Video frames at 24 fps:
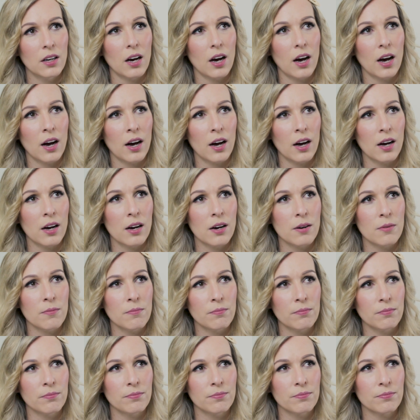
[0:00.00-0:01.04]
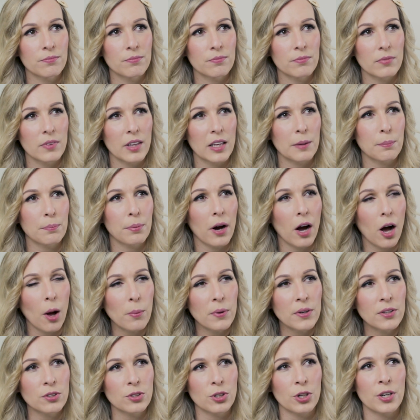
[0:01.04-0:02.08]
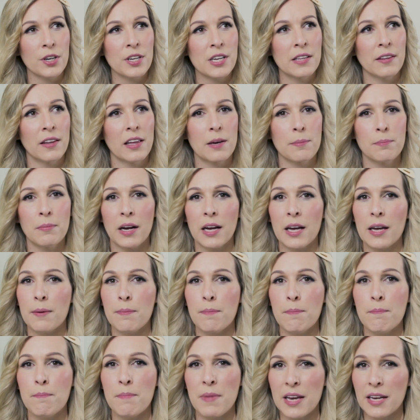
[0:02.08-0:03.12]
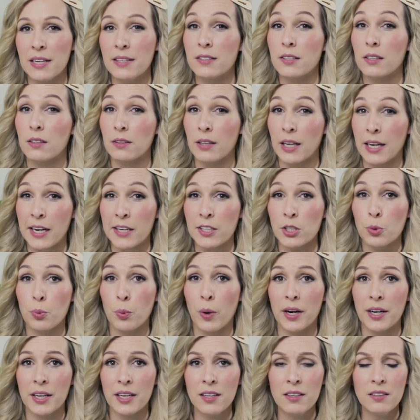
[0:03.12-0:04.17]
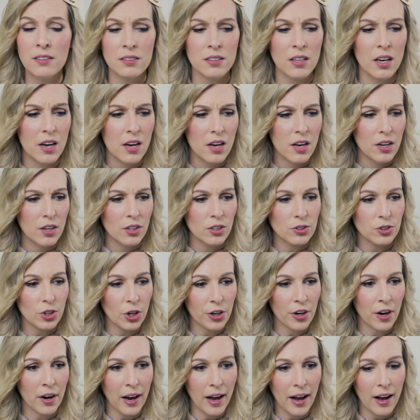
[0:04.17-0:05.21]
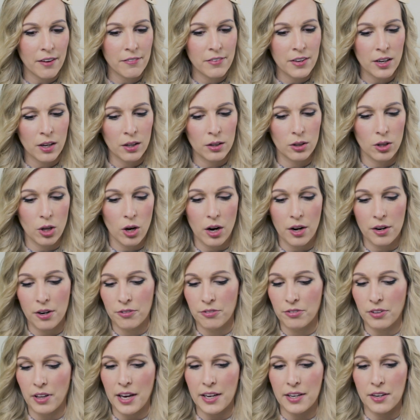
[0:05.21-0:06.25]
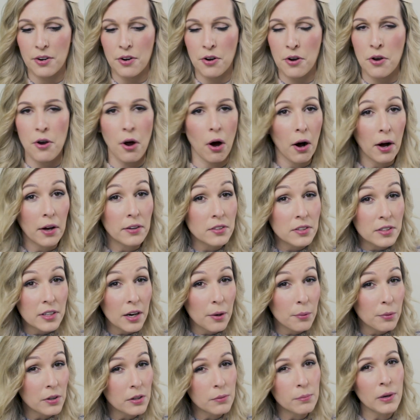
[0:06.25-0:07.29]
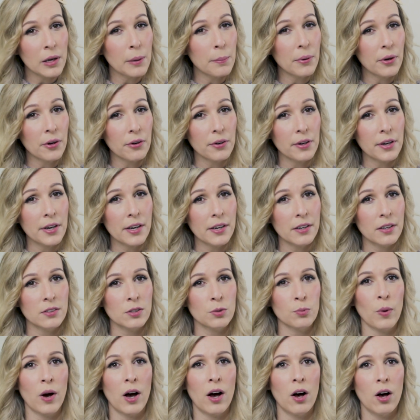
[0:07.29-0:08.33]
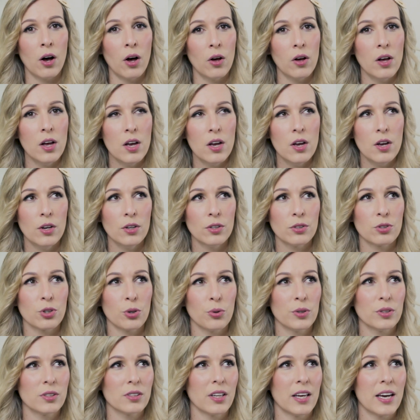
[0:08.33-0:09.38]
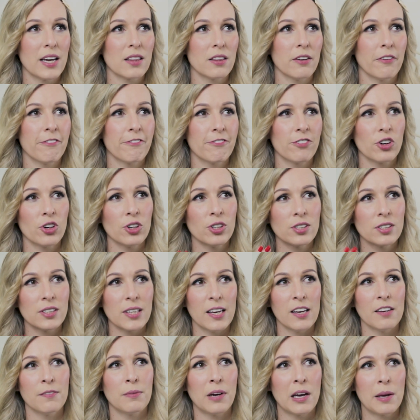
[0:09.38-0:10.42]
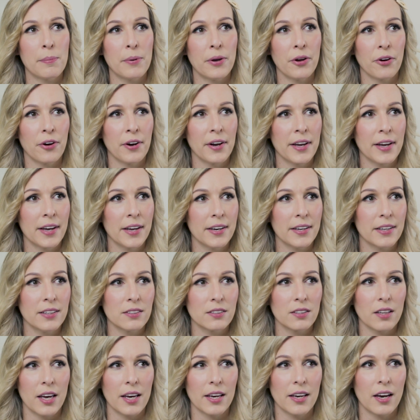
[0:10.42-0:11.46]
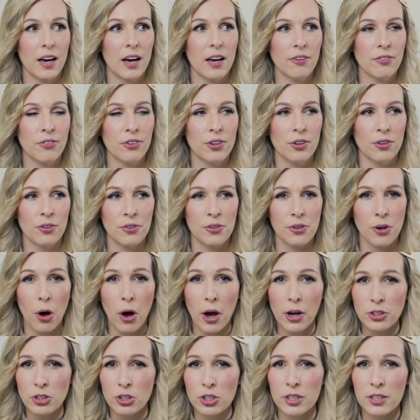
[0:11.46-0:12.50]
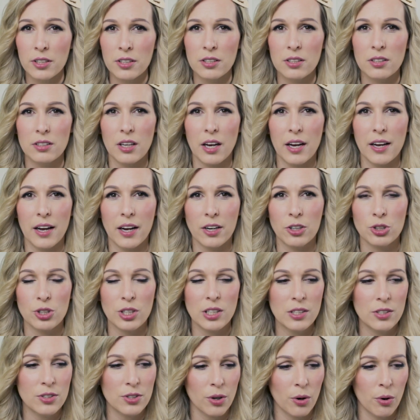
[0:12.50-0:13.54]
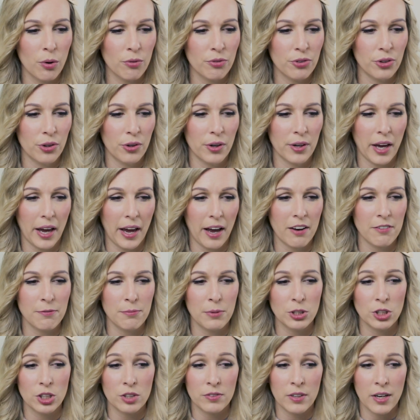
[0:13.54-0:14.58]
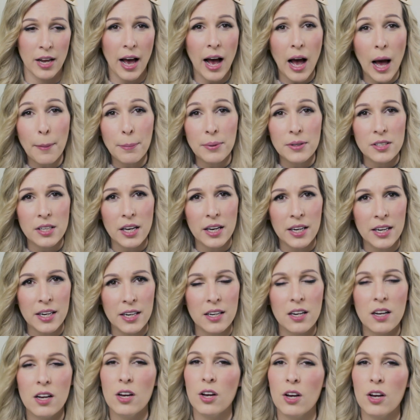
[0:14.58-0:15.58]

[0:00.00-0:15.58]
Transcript: like probably starting in like my mid to late 20s, started having a lot of like nausea with my period as well. So it's like the first day of my period is like, I feel nauseous. I actually don't feel like I have much of an appetite.